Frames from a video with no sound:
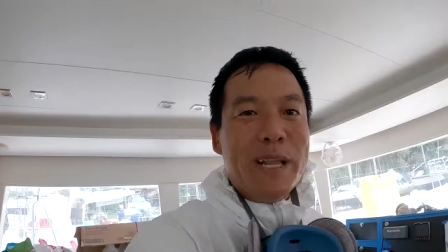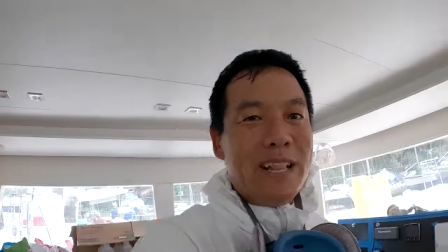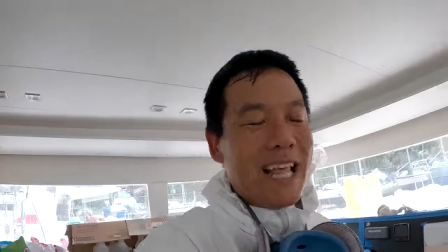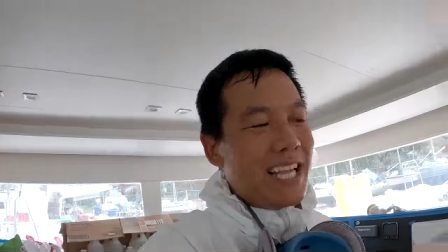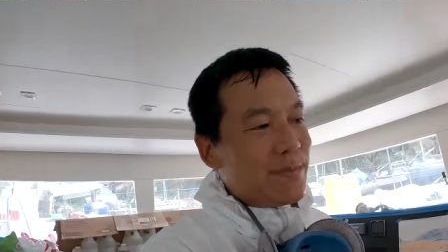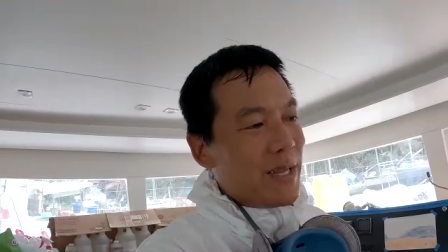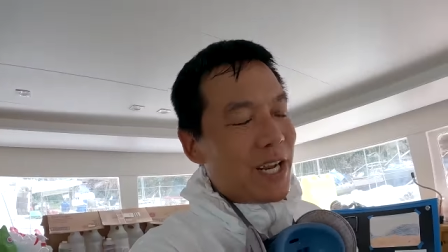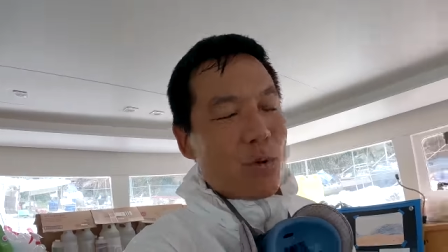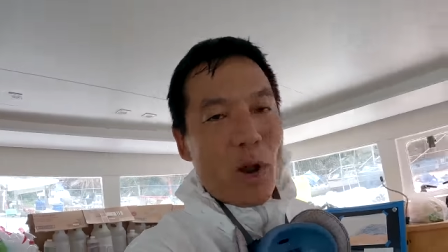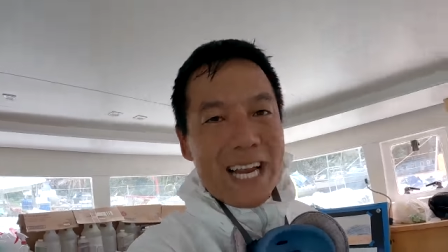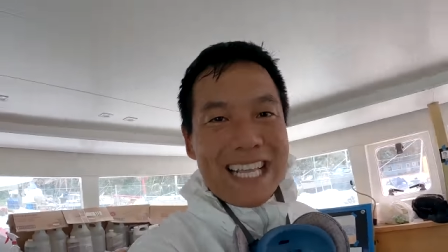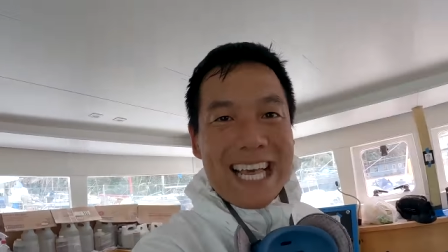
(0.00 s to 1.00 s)
bit of last minute
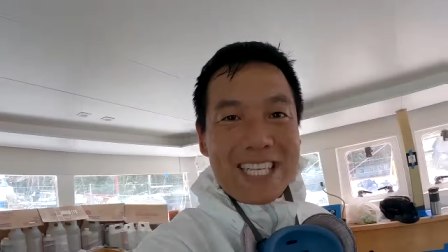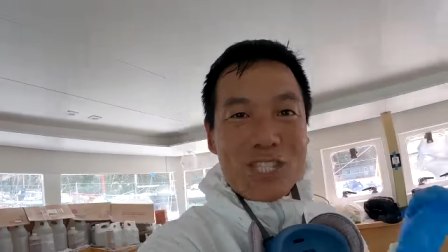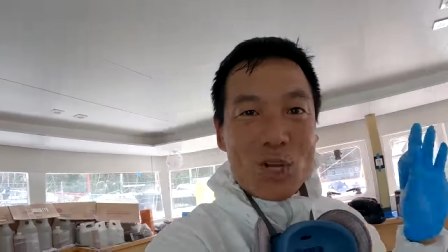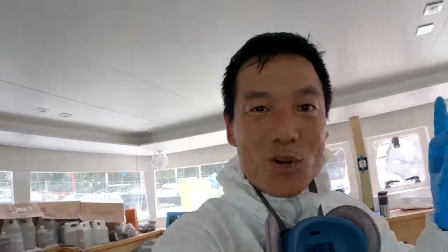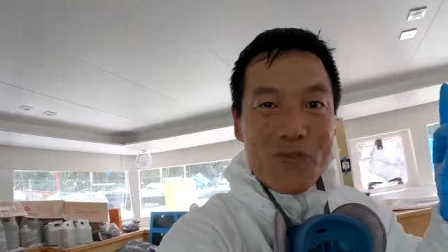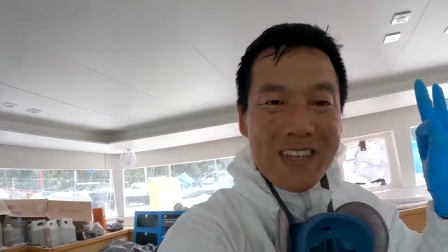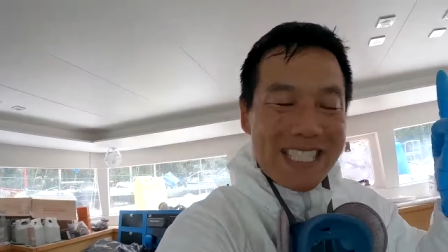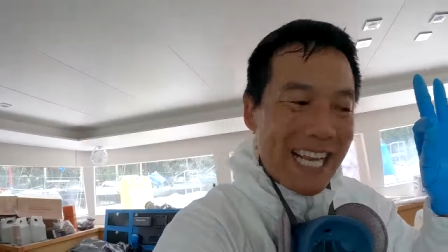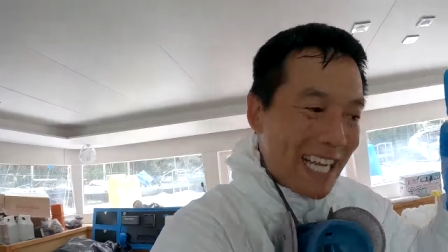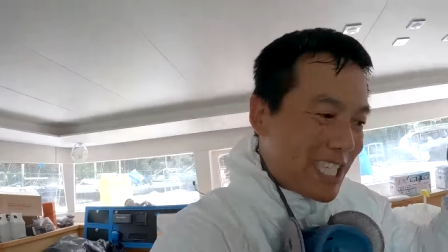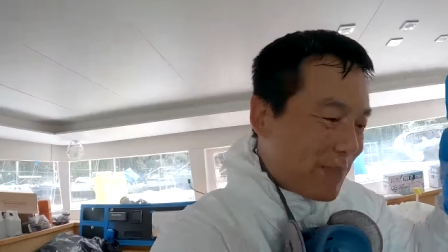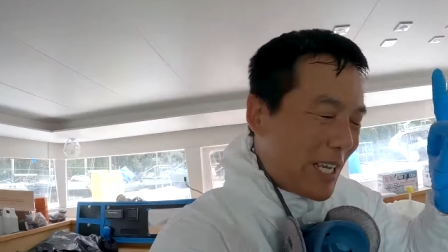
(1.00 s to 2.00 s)
grinding. That surface
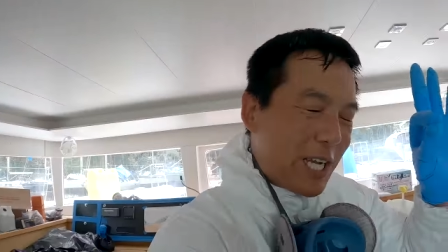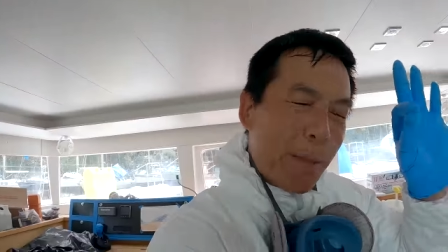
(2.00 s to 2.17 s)
has to be